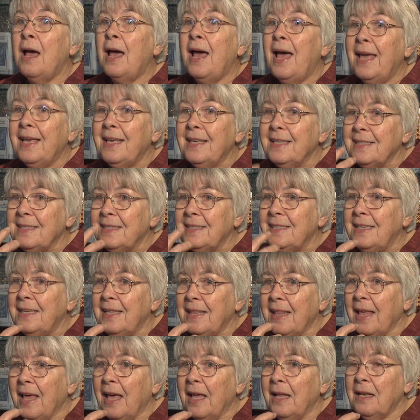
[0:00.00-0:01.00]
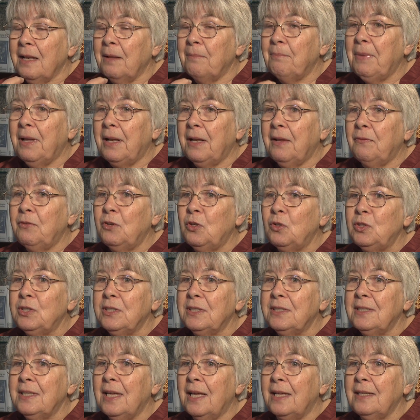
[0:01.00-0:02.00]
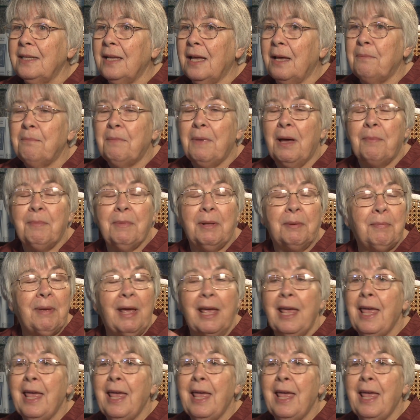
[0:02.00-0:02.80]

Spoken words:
I can see that. But if you just said mum and my